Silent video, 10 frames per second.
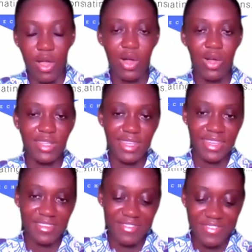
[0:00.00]

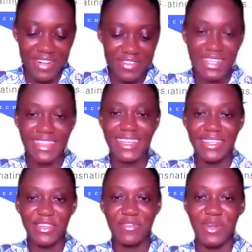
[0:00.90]
Okay, perfect.
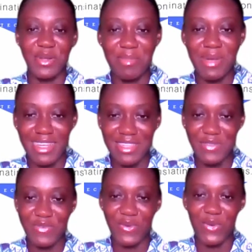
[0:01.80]
Thank you very
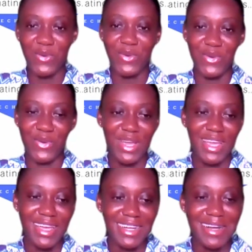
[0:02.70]
much for
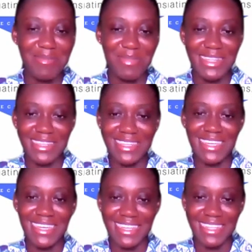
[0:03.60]
coming
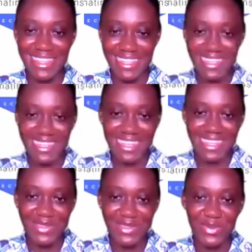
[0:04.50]
here
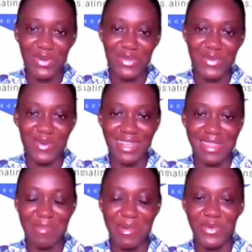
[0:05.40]
today to talk to us
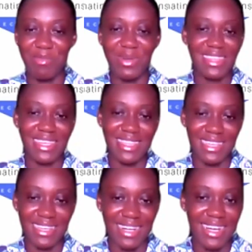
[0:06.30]
about robotics
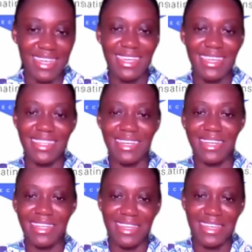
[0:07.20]
in Ghana and in
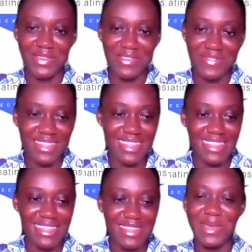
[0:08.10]
Ghanaian
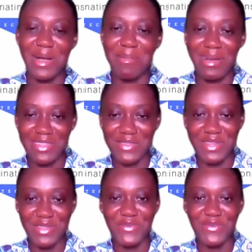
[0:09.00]
universities. We are much
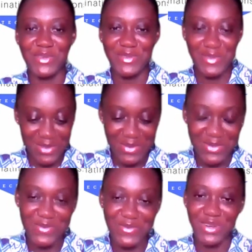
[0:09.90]
grateful to
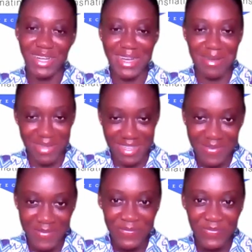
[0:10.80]
you for
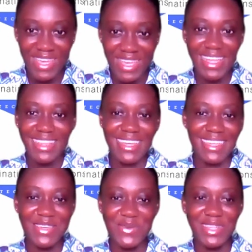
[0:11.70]
coming.
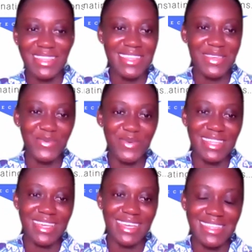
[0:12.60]
Thank you, and see you once
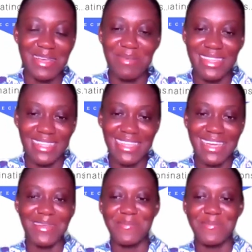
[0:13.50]
again some other time.